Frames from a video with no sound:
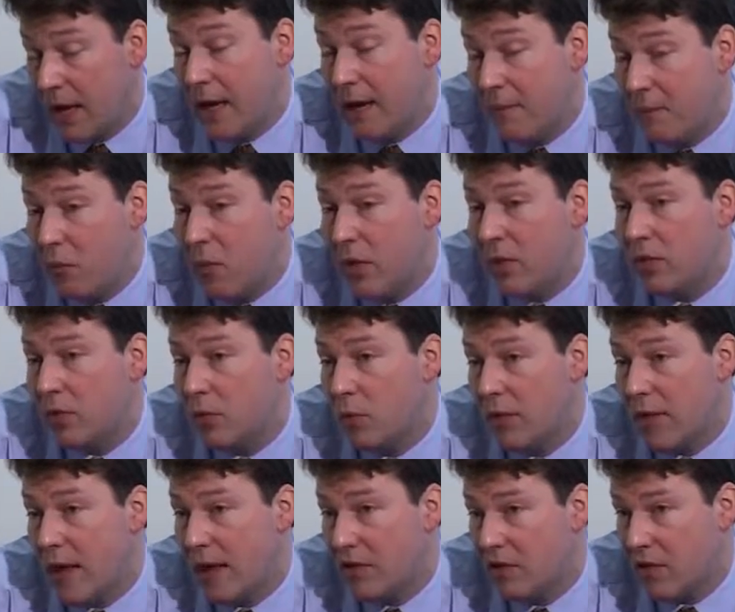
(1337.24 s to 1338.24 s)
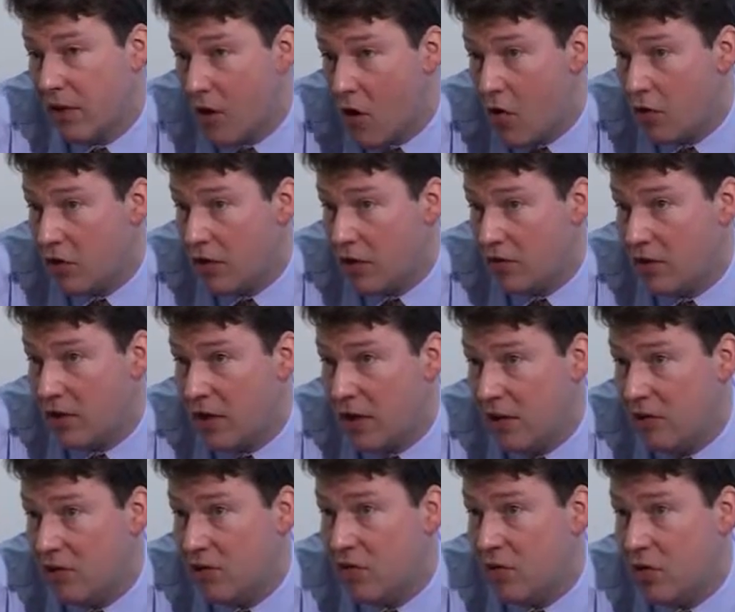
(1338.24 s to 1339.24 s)
him with antipsychotics
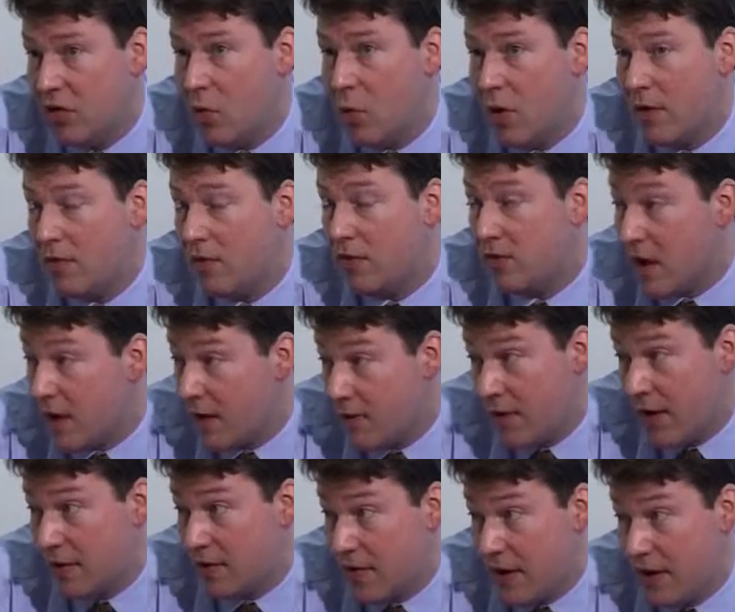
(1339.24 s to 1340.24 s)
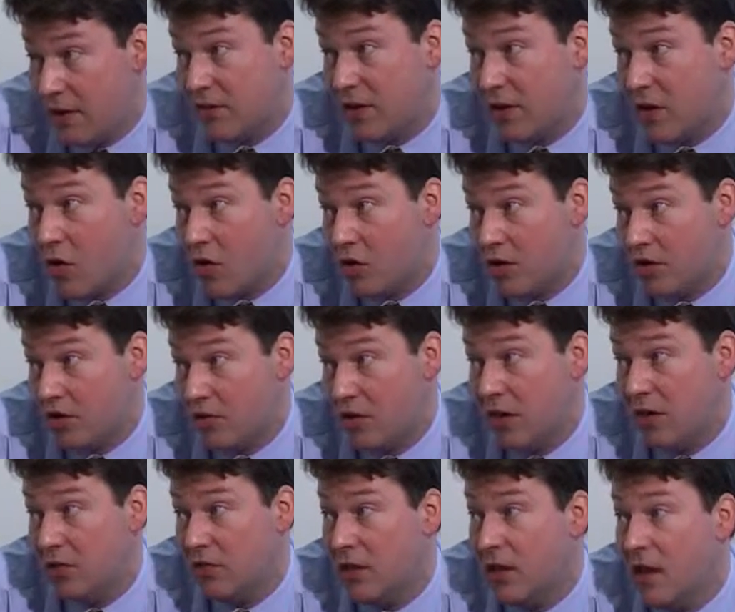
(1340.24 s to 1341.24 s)
is that one of the side effects of
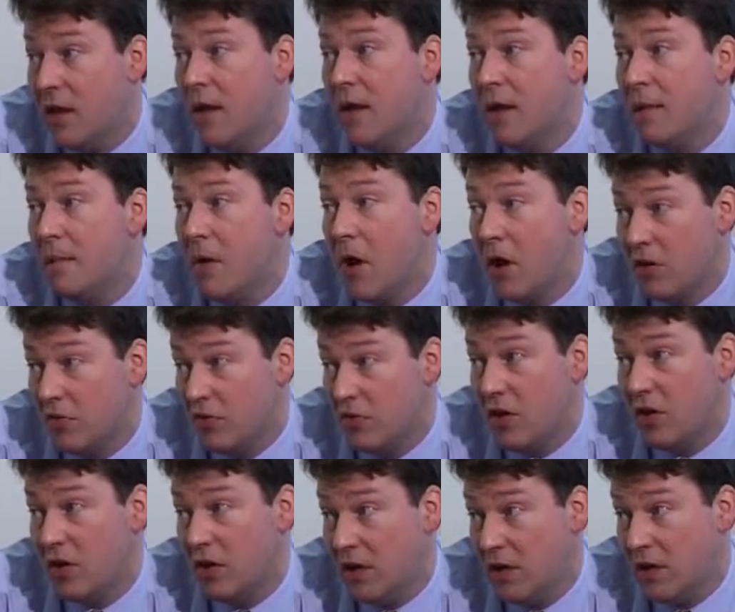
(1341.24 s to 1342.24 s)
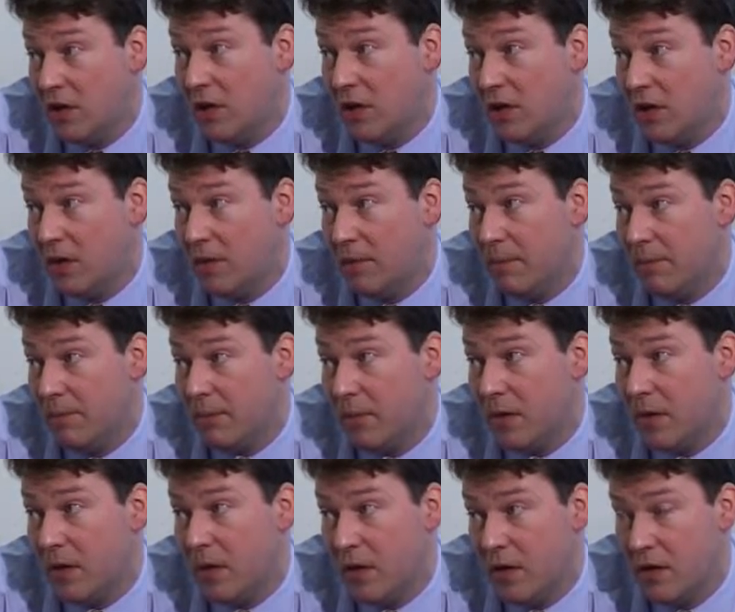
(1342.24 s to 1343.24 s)
antipsychotics is Parkinsonian
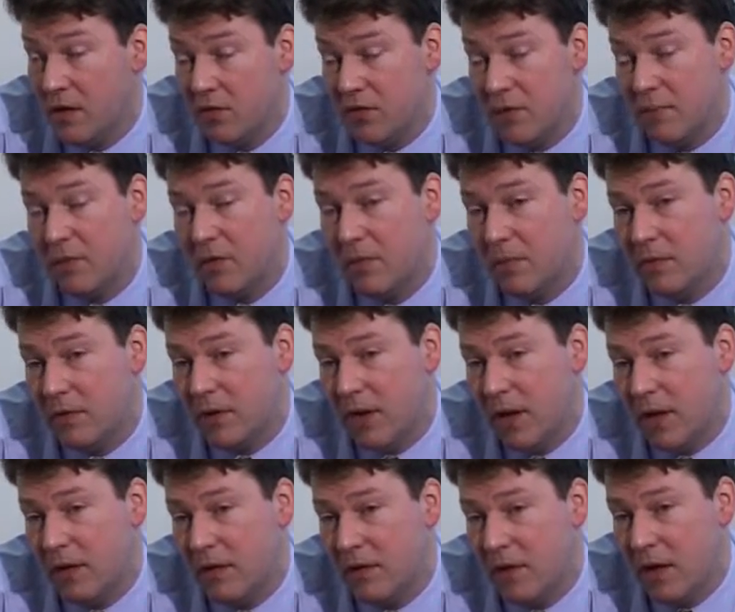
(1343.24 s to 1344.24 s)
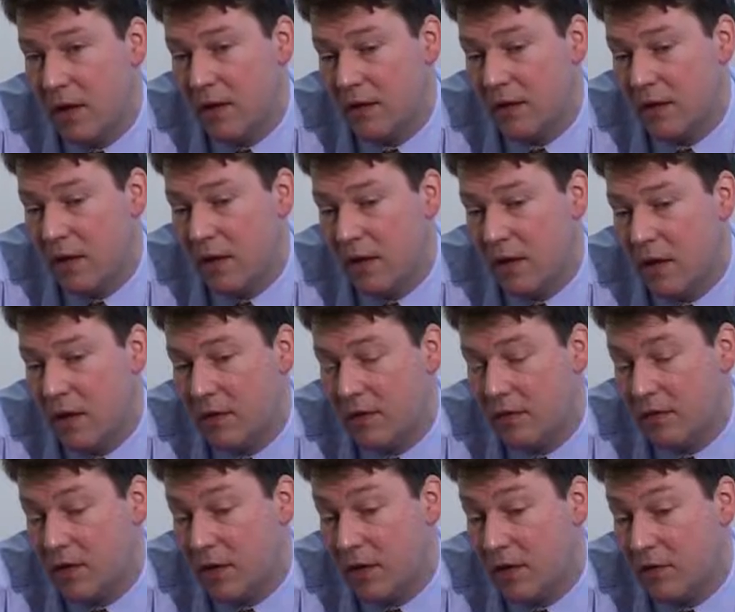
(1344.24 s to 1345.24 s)
symptoms
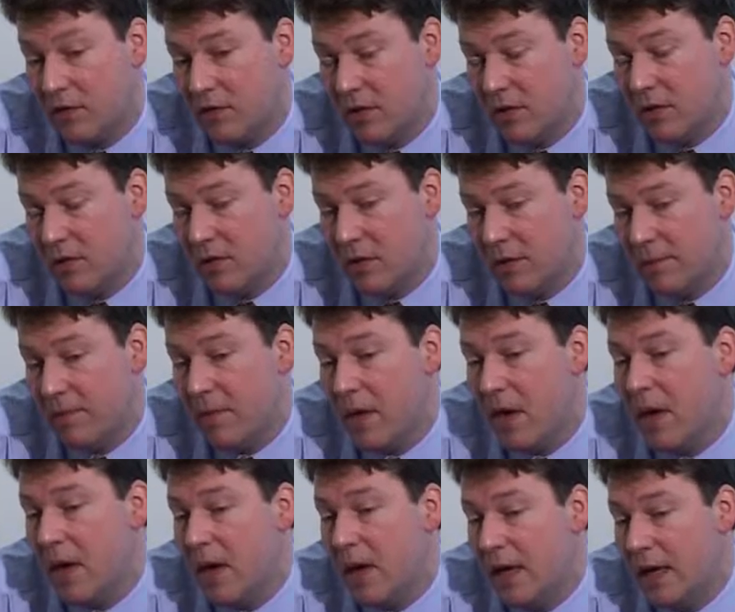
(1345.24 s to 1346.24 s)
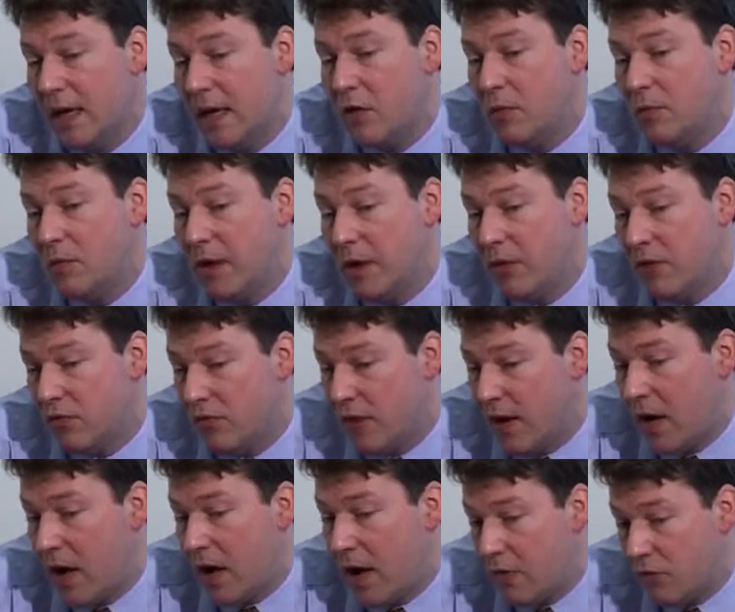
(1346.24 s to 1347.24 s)
and signs, and he would be
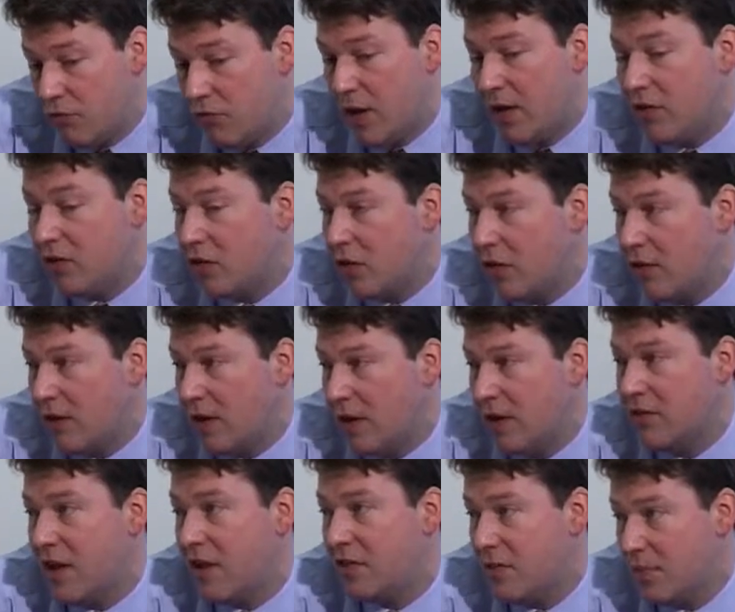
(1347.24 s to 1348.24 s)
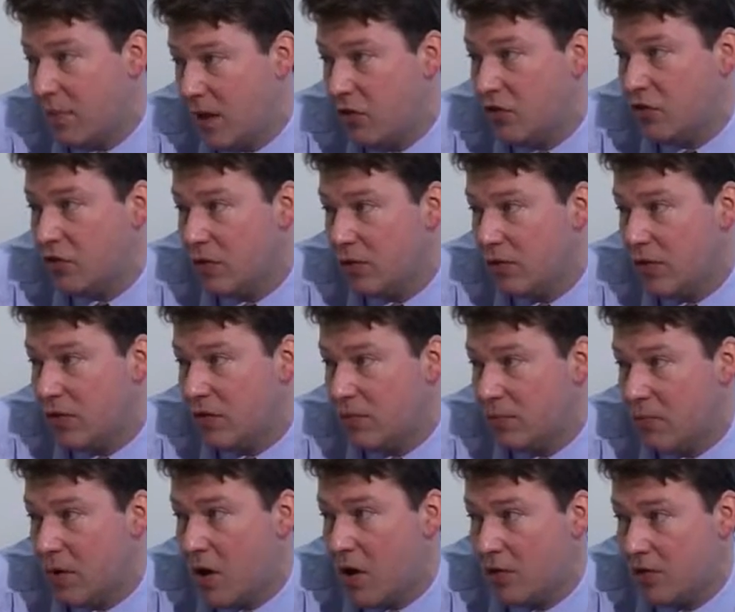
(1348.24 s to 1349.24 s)
at risk of an exacerbation of
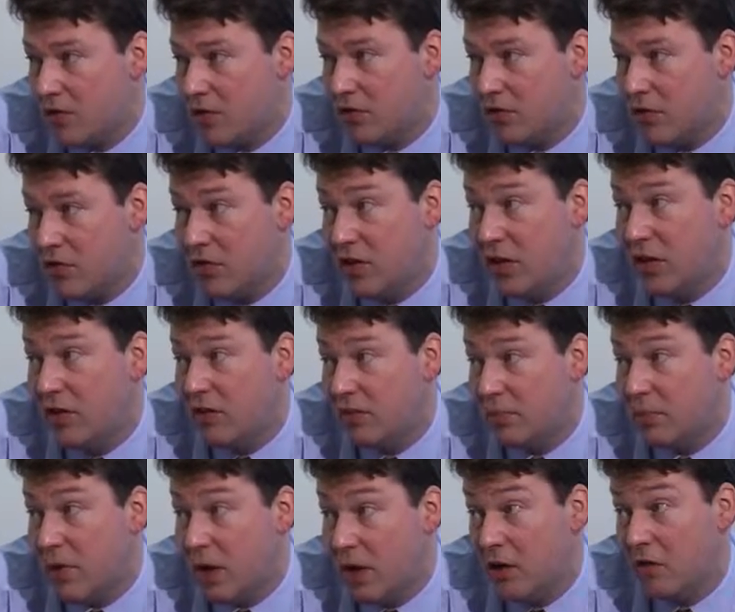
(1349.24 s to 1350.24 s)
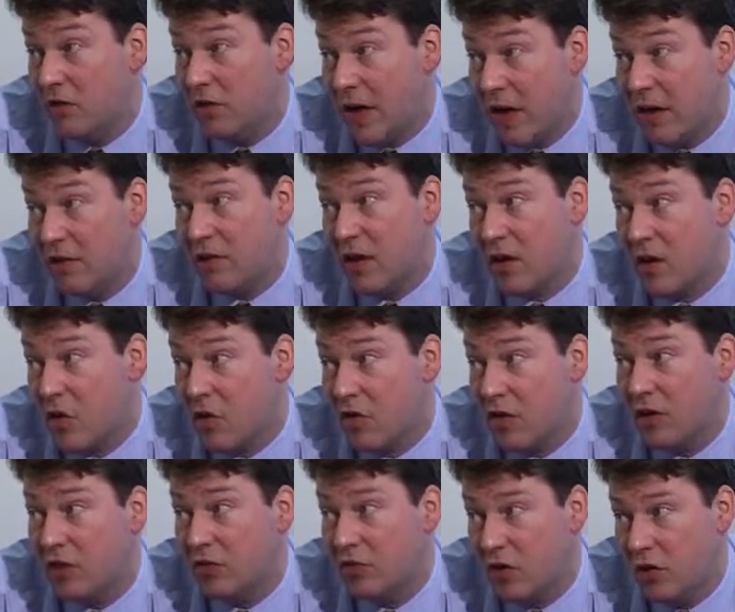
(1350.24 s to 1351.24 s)
his Parkinson's disease by using
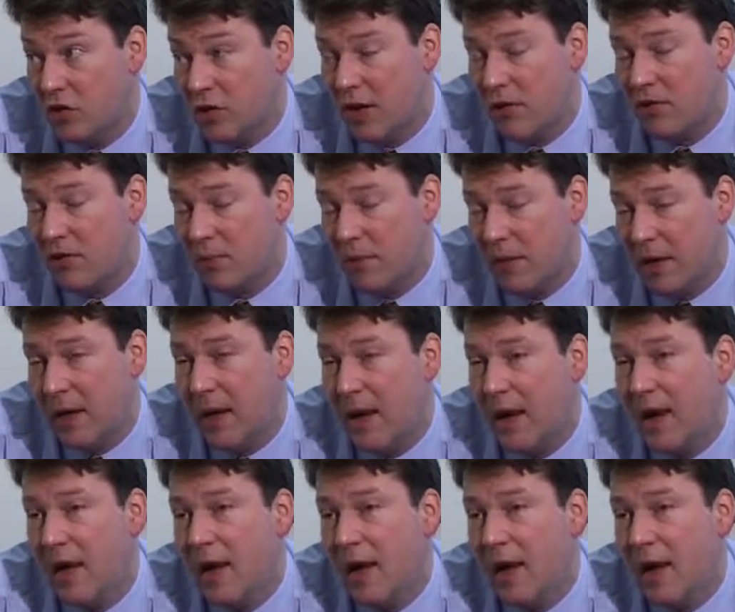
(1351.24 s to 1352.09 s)
antipsychotics. So you'd have to be